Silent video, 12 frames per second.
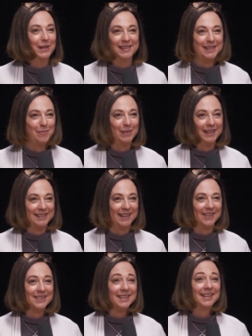be yeah. someplace
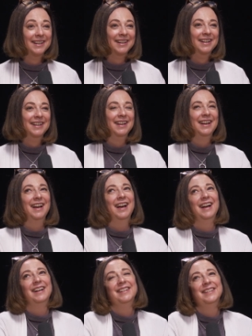else.
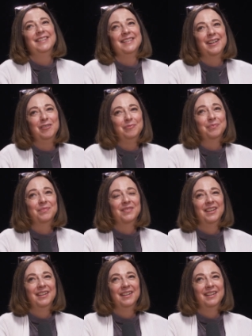And um,
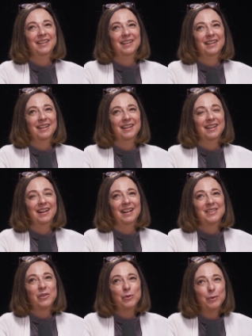
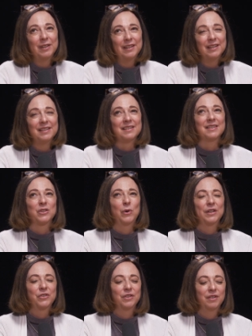and so it really is this
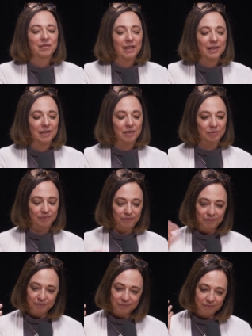question of like,
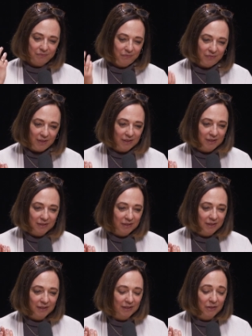eh,
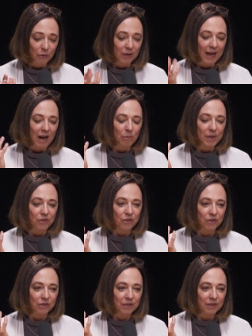you know, how
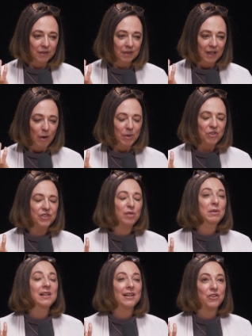much how much
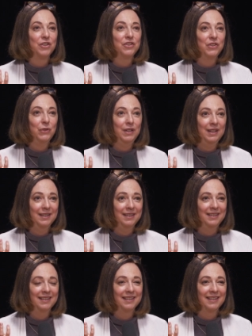stimulation do you need
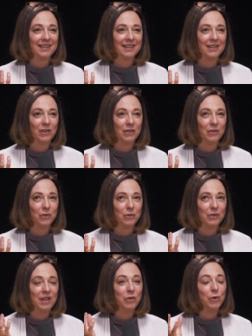
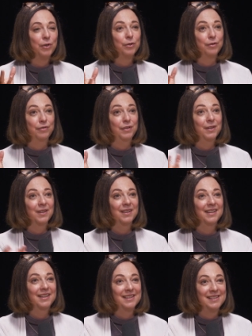in order to feel
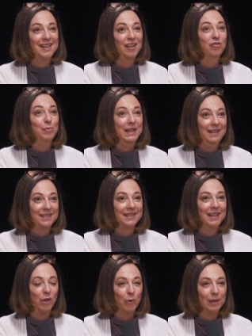in a state of peace
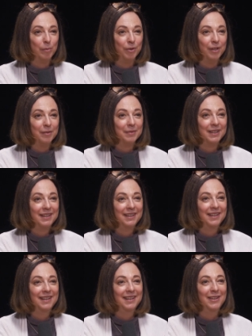and equilibrium?
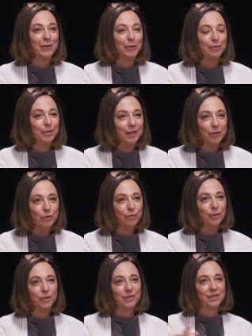You know, and for
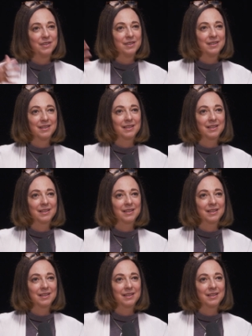introverts,